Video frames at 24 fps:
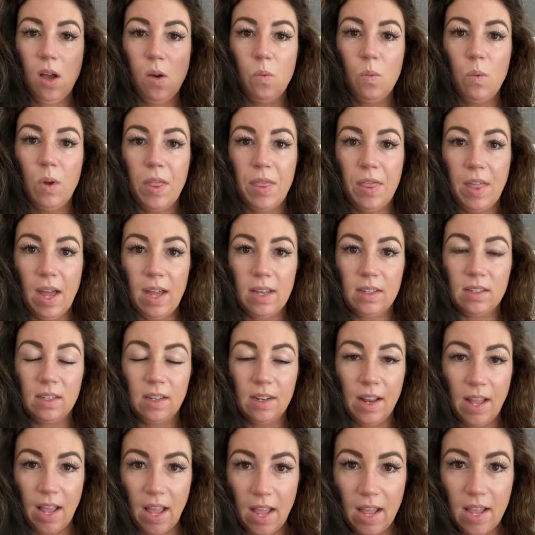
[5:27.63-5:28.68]
with that
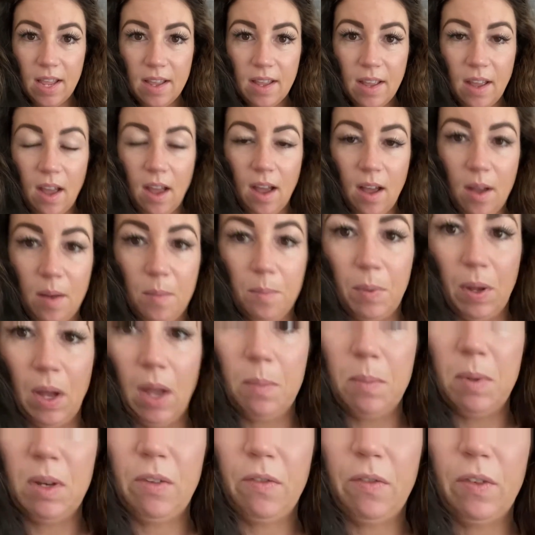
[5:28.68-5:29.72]
today. But
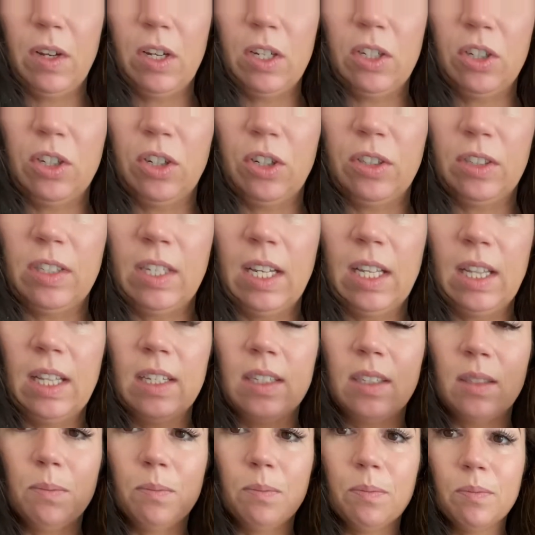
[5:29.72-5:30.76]
I'm gonna finish nursing
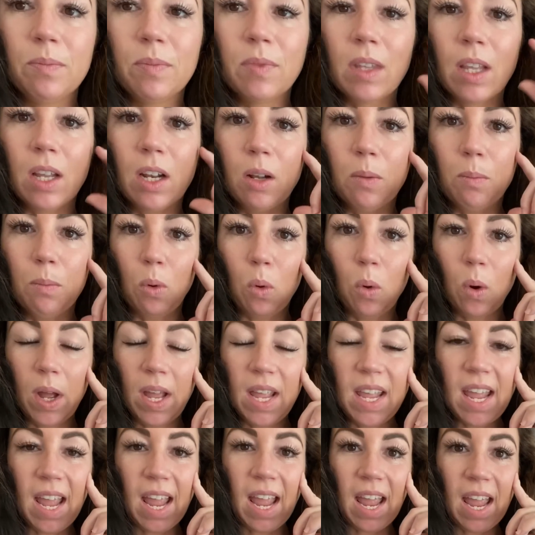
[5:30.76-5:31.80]
this little
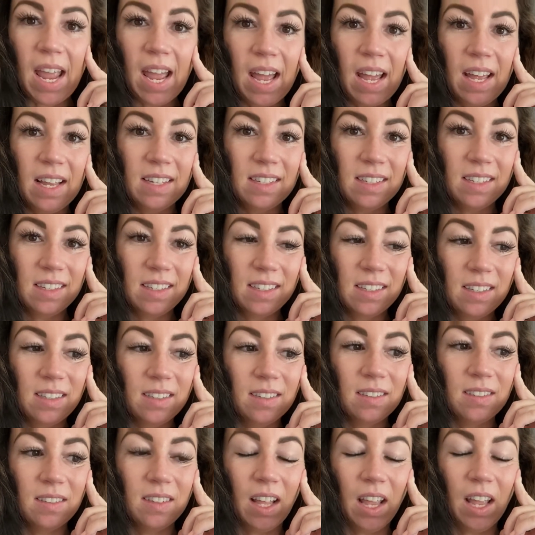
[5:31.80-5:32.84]
boy and
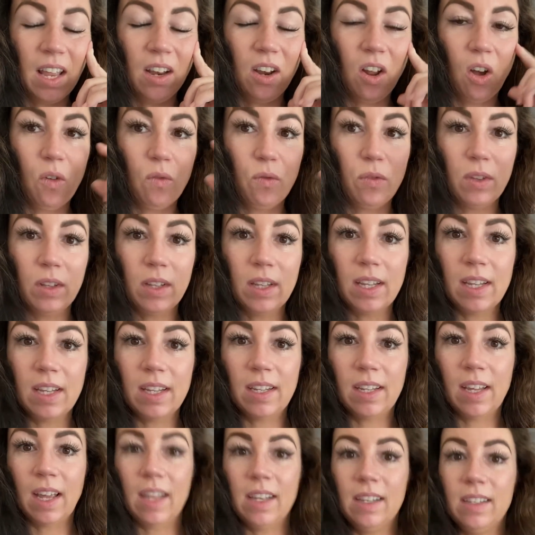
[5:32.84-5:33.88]
then
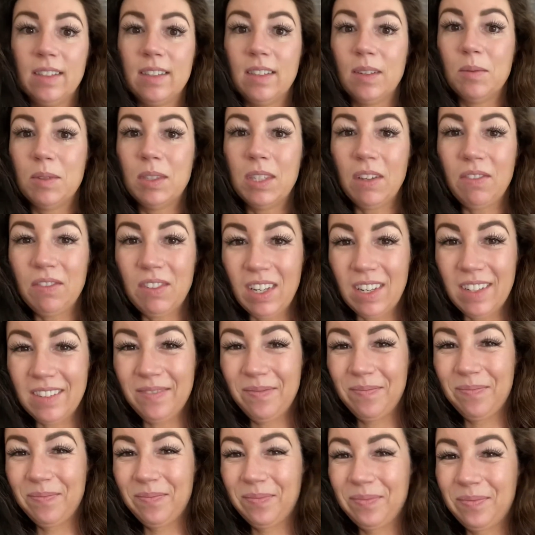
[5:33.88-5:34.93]
hopefully get some stuff done.